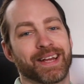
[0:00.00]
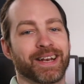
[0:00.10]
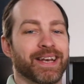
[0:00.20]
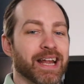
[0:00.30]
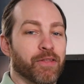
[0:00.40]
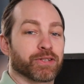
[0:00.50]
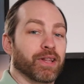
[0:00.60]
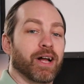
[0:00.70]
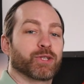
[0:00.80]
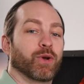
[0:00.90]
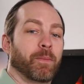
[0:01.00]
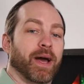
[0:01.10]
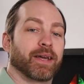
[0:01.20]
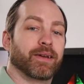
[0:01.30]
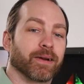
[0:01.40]
Now there's a lot to
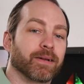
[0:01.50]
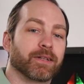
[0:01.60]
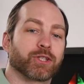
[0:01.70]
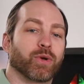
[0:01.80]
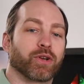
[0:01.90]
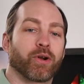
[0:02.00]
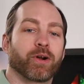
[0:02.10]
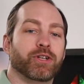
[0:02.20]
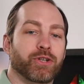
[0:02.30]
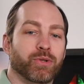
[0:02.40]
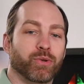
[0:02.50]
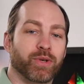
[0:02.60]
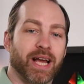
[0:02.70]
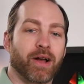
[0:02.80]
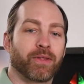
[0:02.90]
unpack here, so I encourage you to
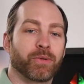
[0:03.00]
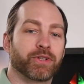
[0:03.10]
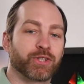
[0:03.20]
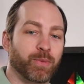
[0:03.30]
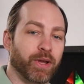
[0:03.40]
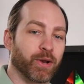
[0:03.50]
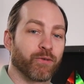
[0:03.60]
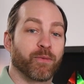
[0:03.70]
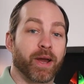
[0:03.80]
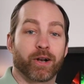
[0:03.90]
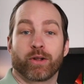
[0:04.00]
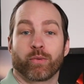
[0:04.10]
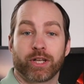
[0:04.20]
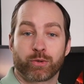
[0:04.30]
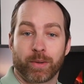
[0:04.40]
download the simulator from Analog
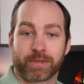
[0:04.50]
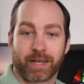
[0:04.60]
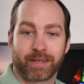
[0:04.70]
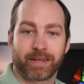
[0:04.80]
Way's website